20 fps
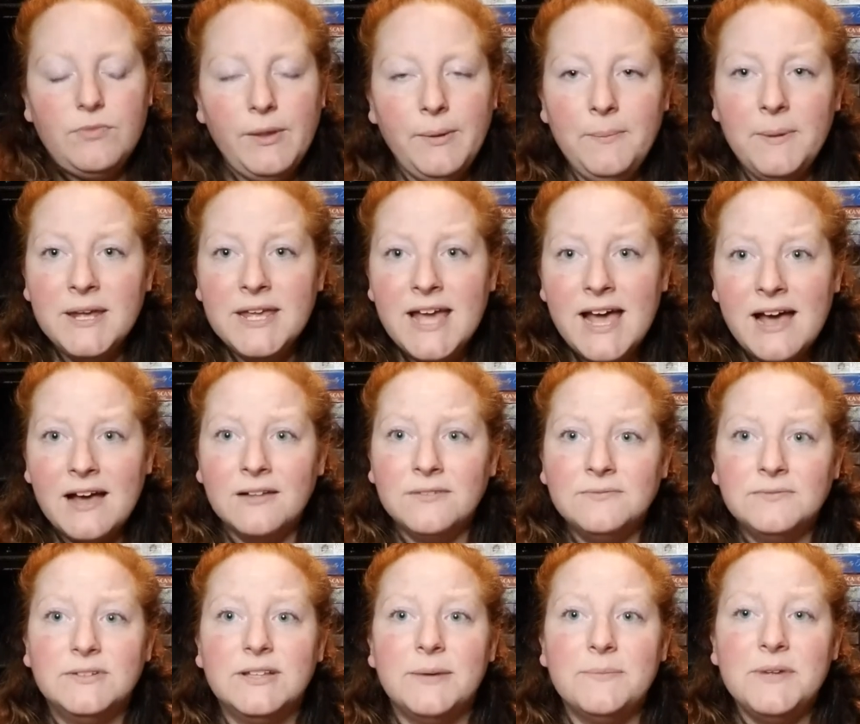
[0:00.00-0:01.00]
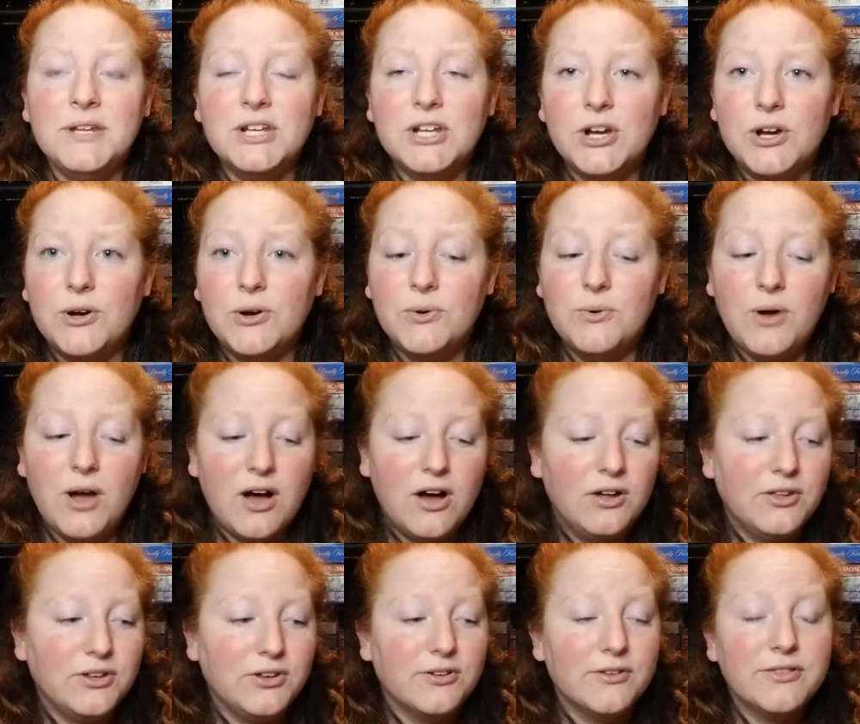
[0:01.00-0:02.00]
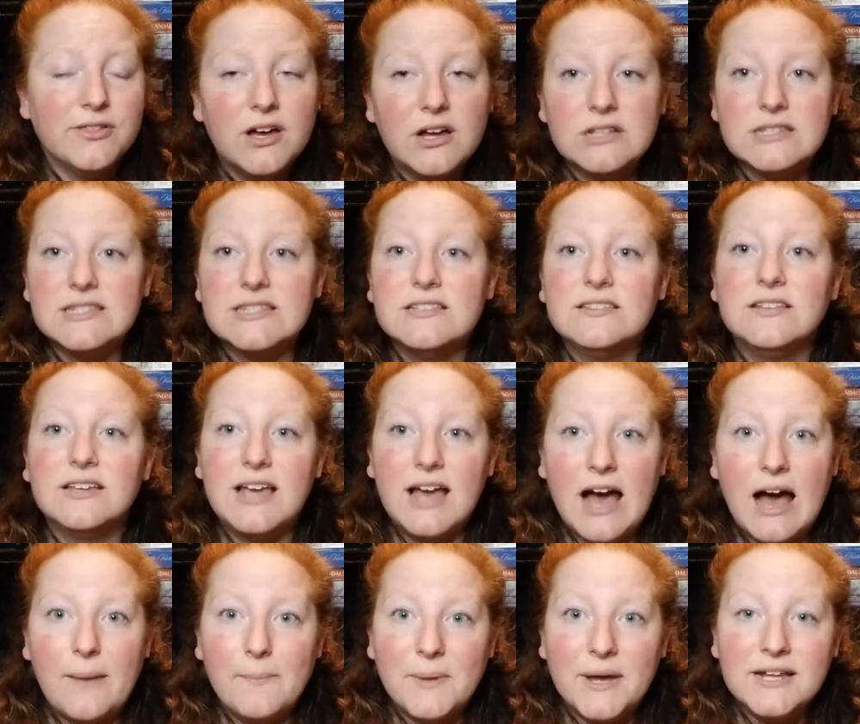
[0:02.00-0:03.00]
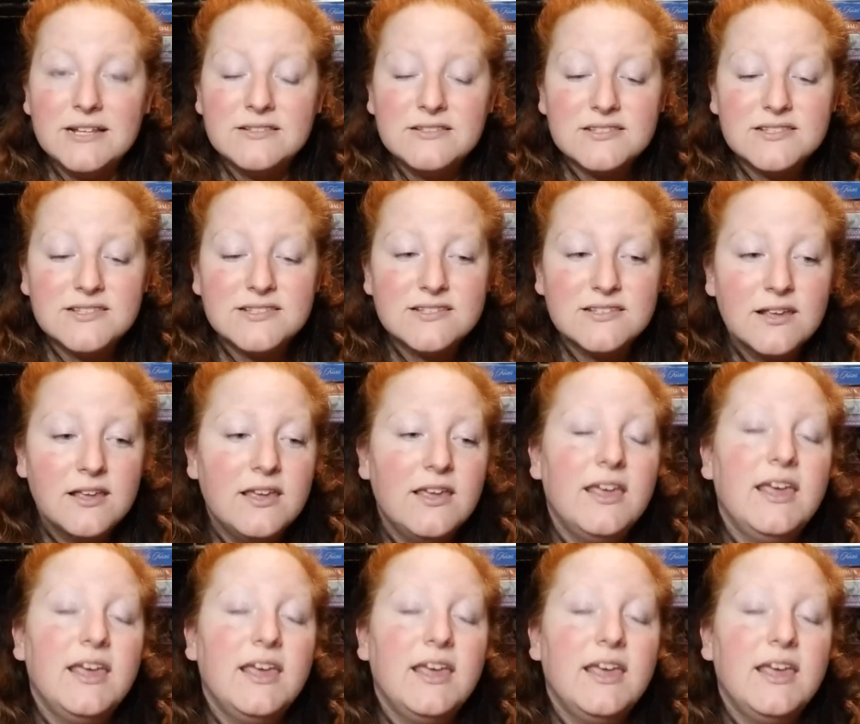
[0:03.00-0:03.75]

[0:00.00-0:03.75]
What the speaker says: But yeah, let me know all your thoughts in the comments.